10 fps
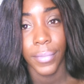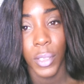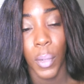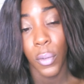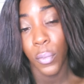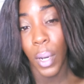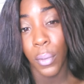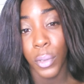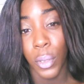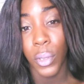my
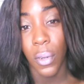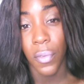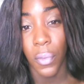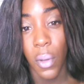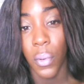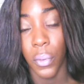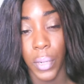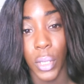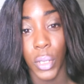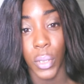results overall were
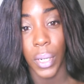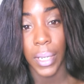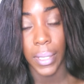reassuring